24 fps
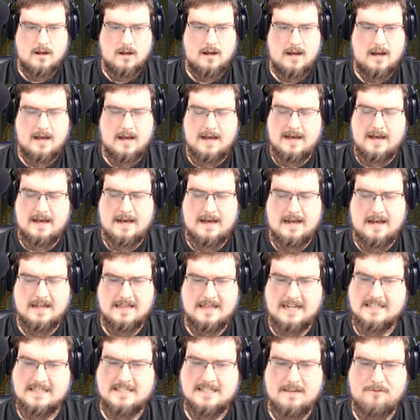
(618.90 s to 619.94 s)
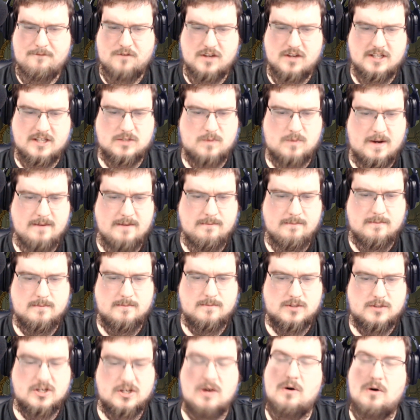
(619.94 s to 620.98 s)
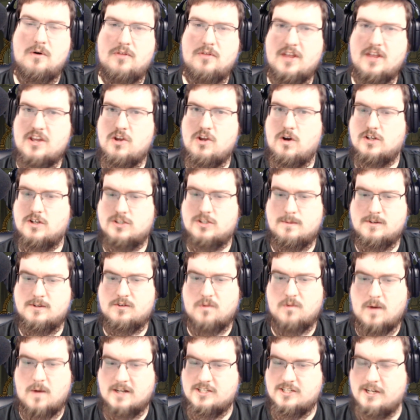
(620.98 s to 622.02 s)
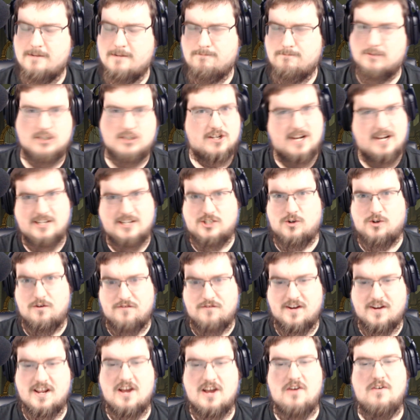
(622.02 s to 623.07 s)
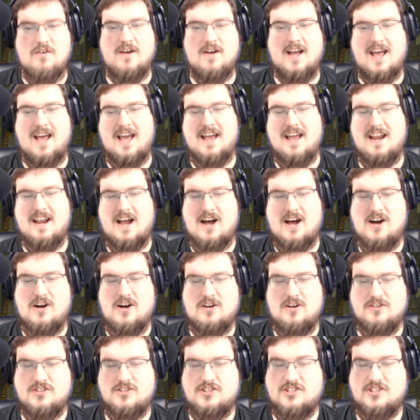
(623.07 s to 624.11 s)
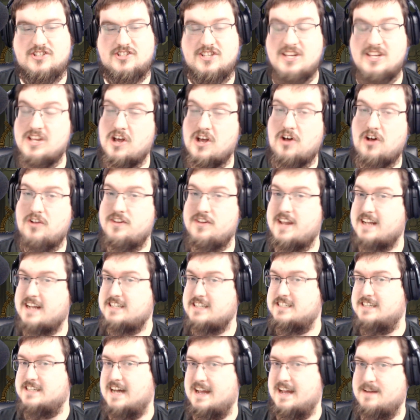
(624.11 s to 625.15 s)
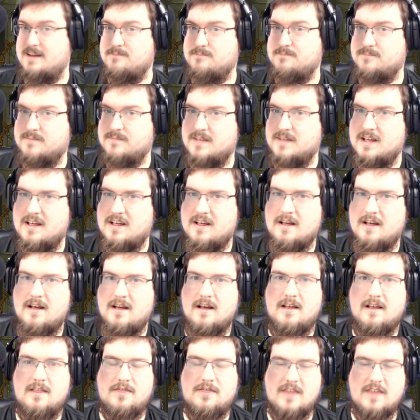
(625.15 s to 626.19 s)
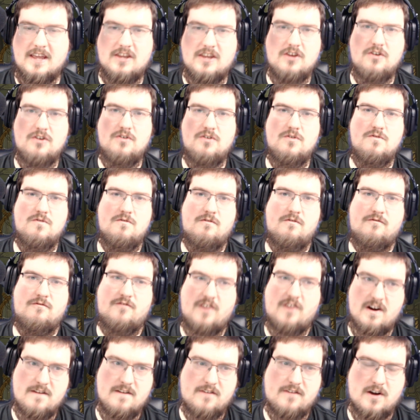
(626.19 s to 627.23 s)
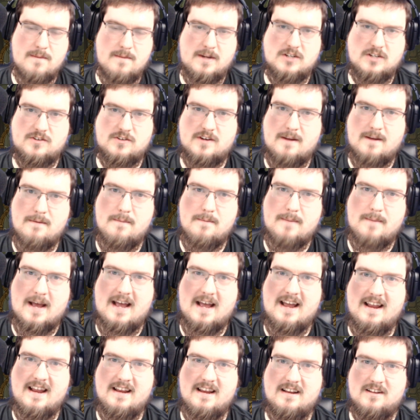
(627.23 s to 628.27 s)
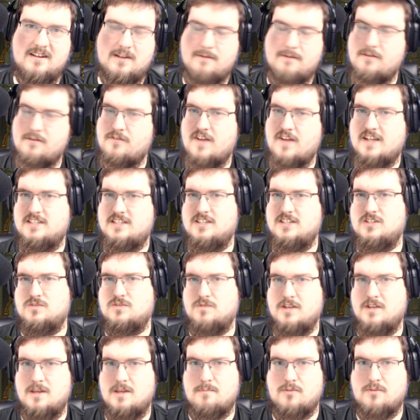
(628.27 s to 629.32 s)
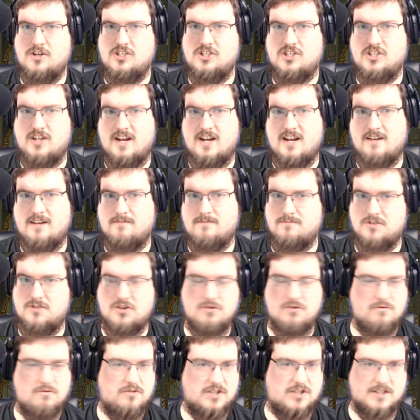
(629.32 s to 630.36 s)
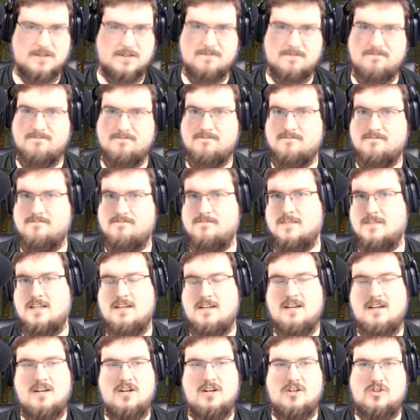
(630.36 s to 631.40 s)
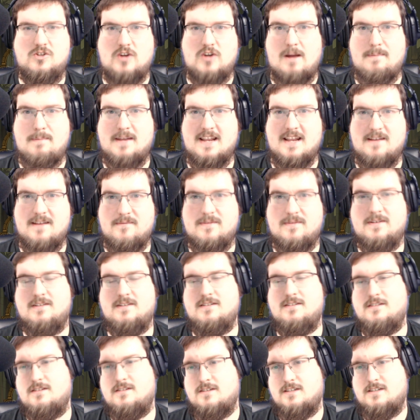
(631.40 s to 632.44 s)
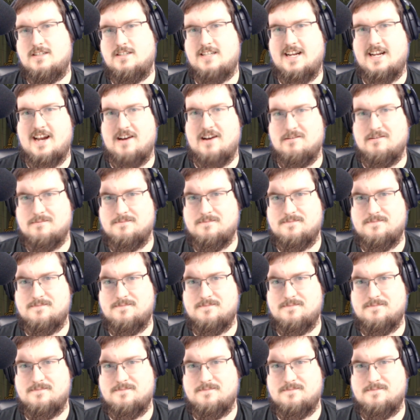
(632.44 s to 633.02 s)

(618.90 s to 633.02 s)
that's it for this one. So thank you all so much for watching. Just a nice short video, and I'll see y'all next time. Thank you very, very much for coming by. Love your faces. Really appreciate you just dropping in. Take care.